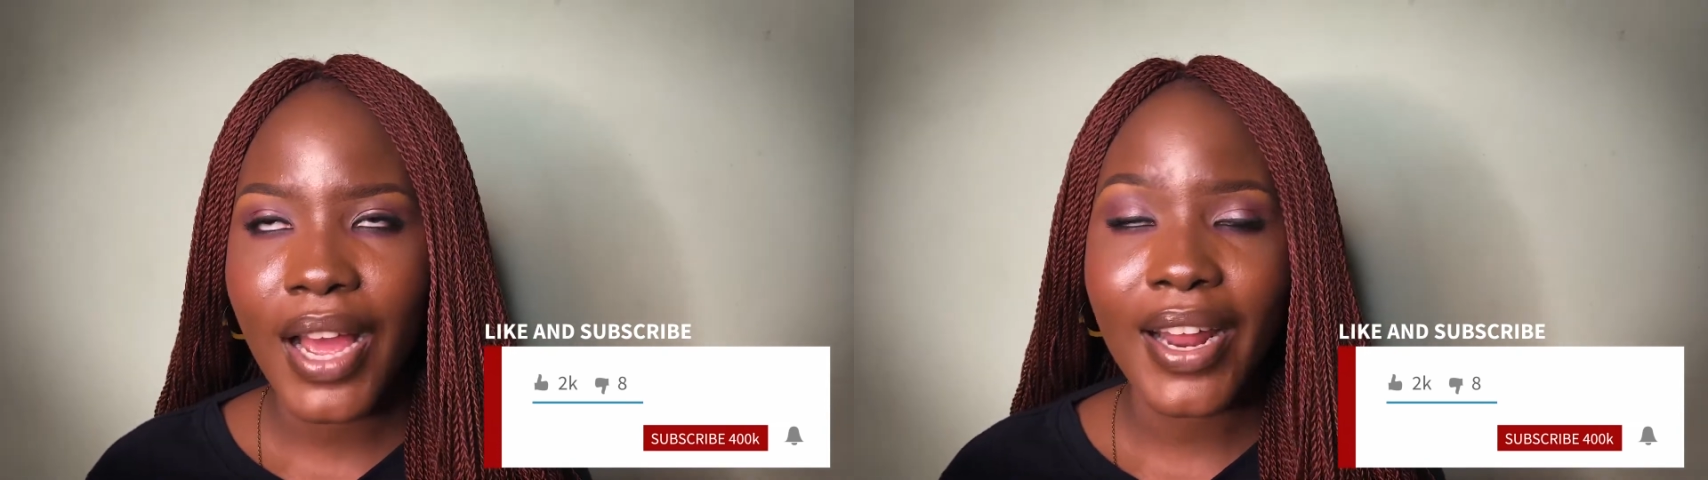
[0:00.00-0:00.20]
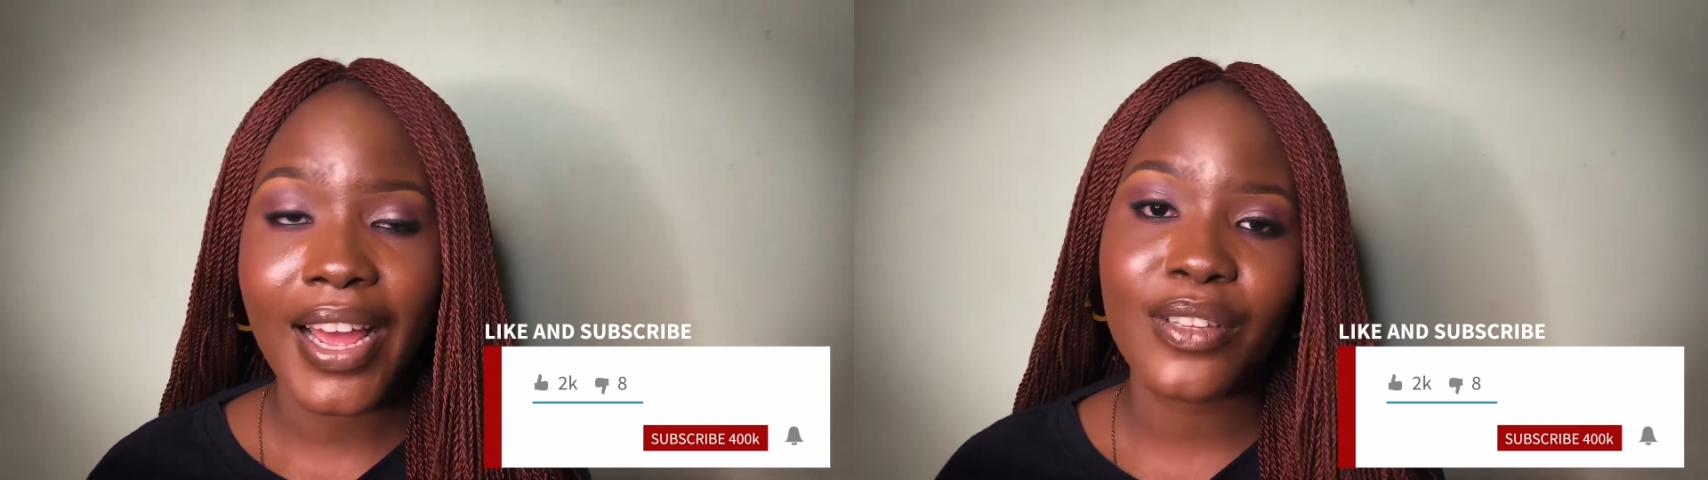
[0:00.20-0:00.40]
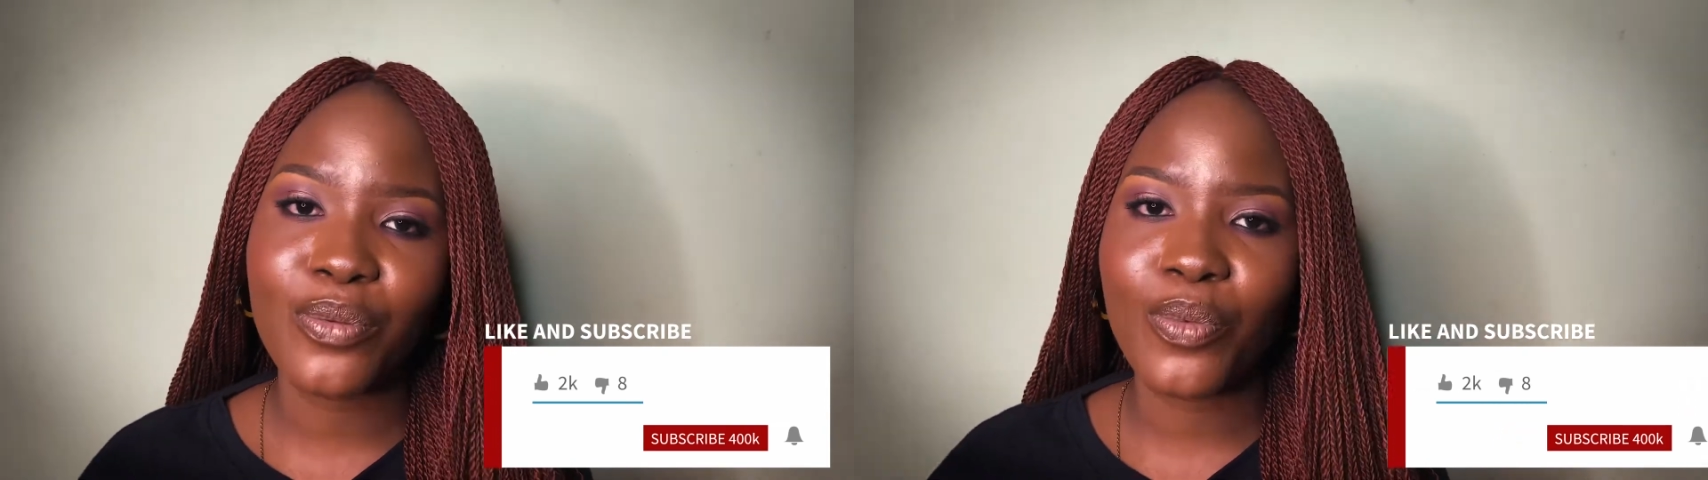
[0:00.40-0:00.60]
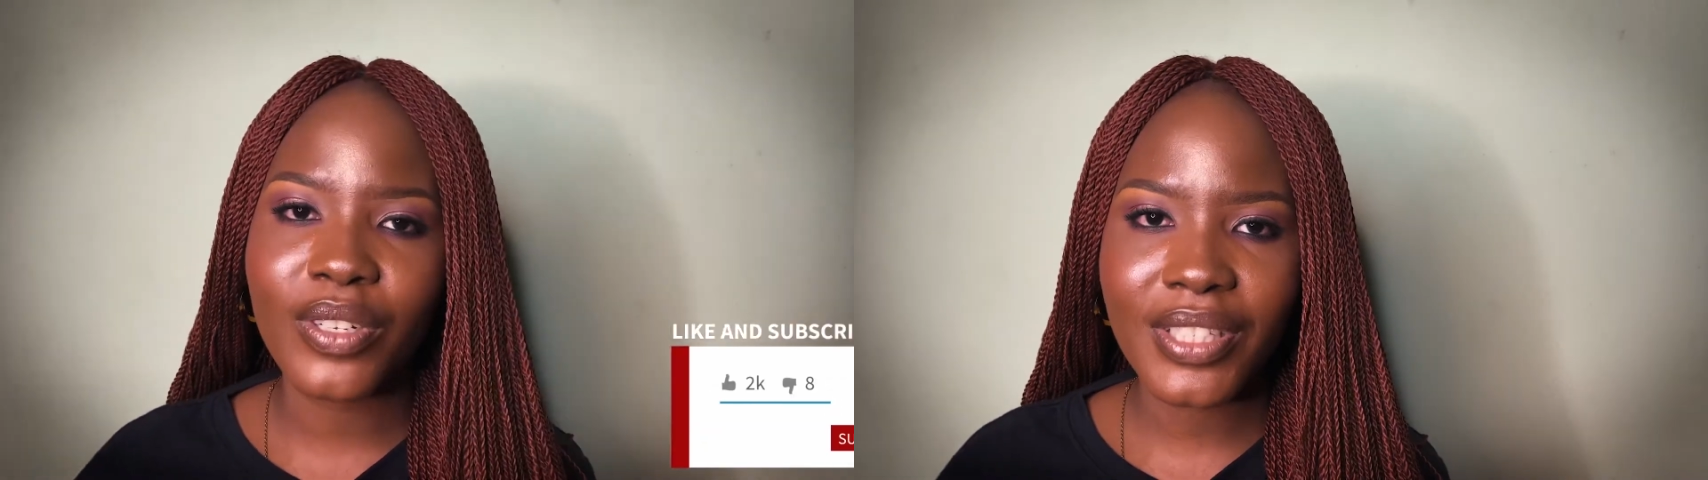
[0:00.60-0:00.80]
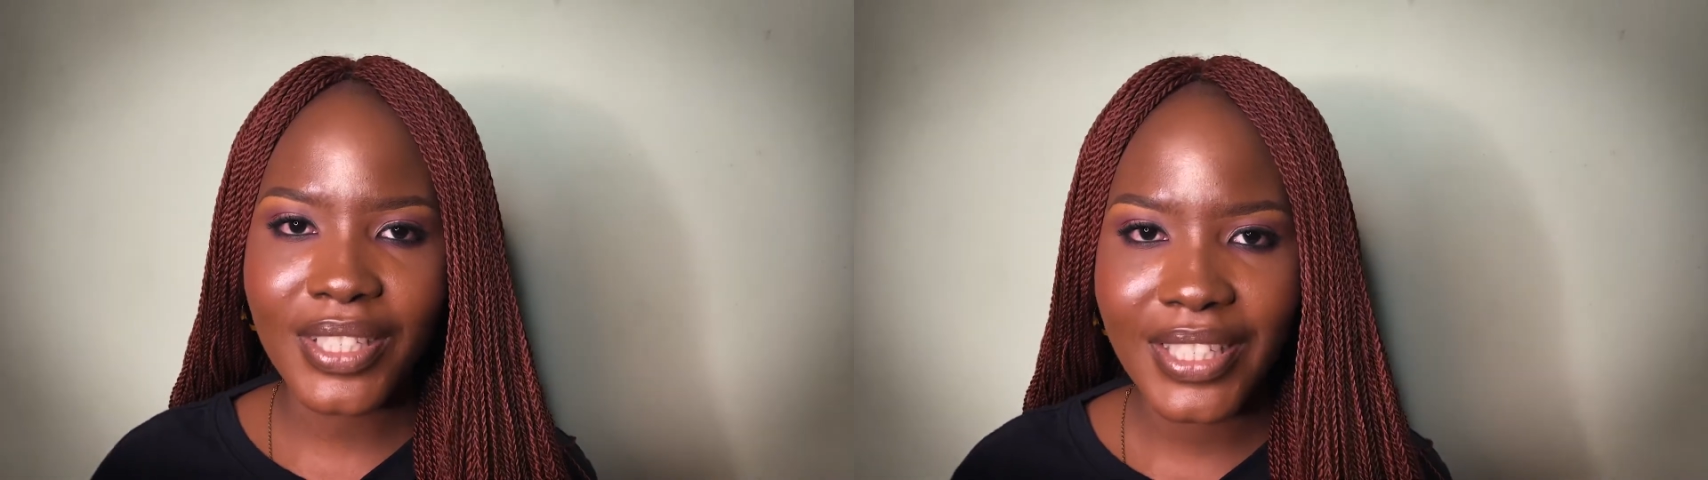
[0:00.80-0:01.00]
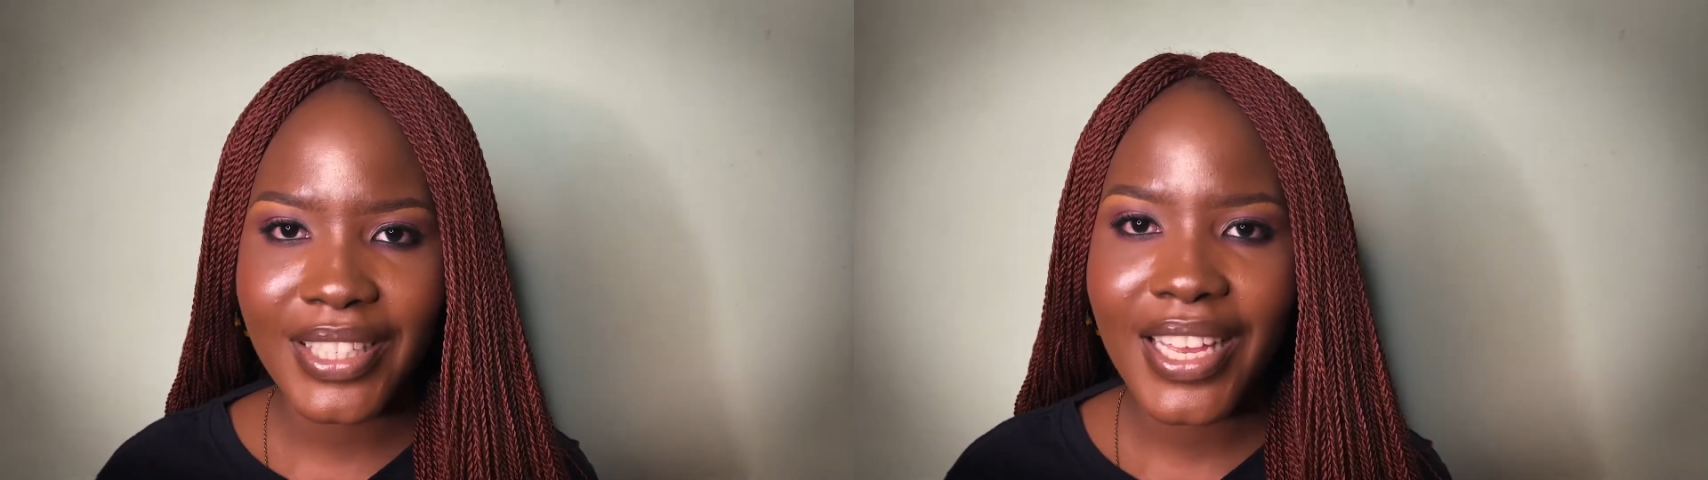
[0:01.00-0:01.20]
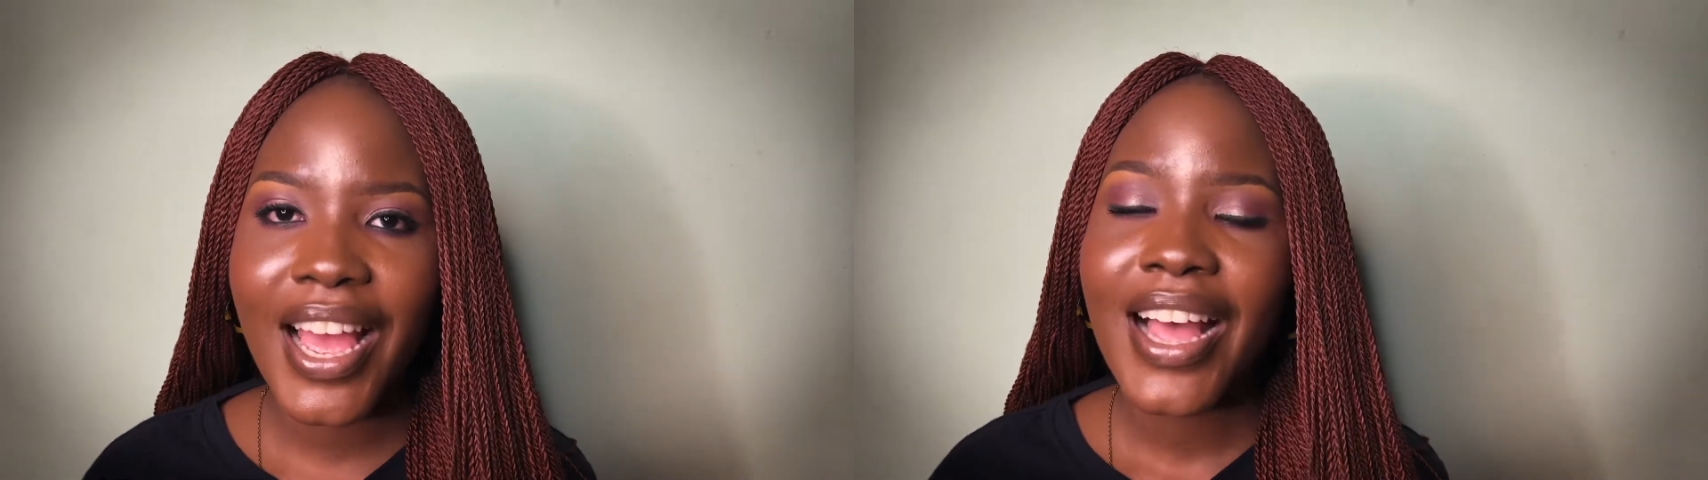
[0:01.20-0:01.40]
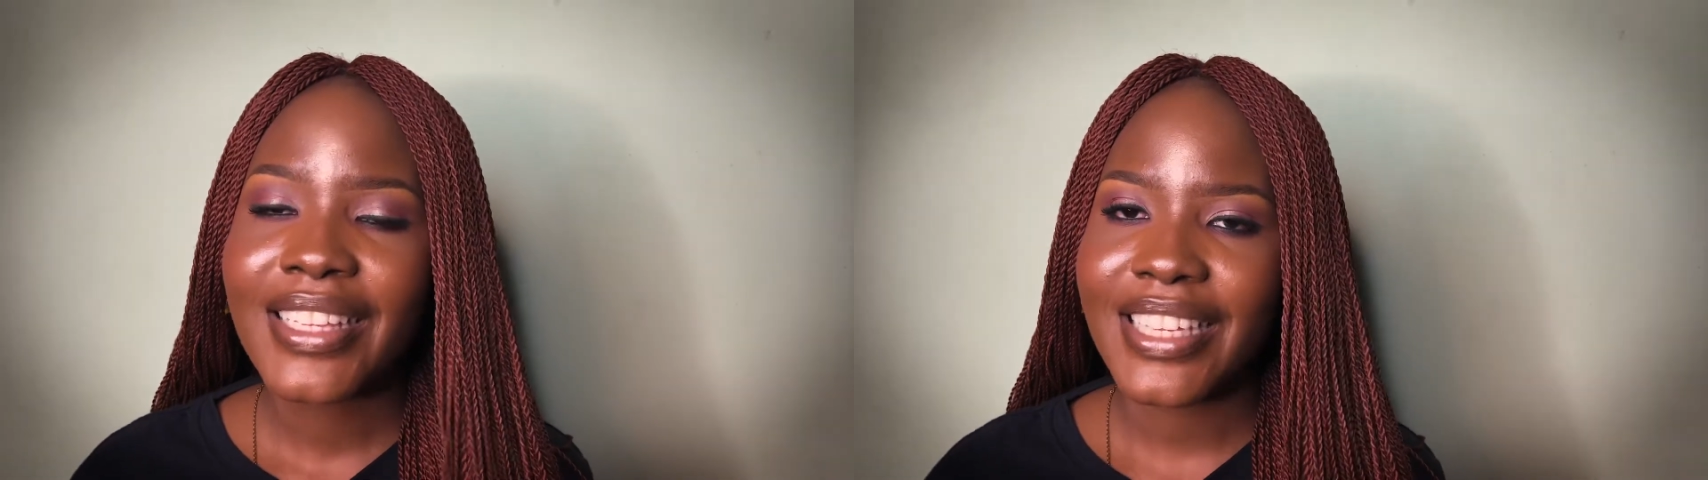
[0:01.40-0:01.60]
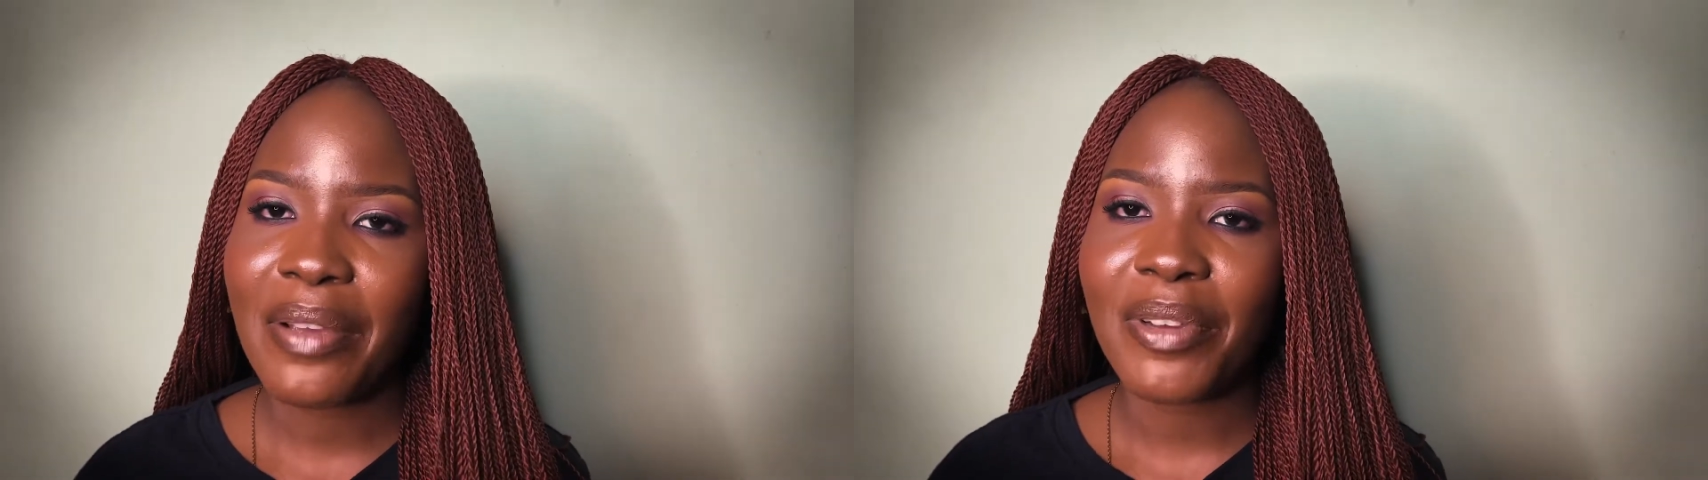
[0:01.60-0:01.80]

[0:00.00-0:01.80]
and at what time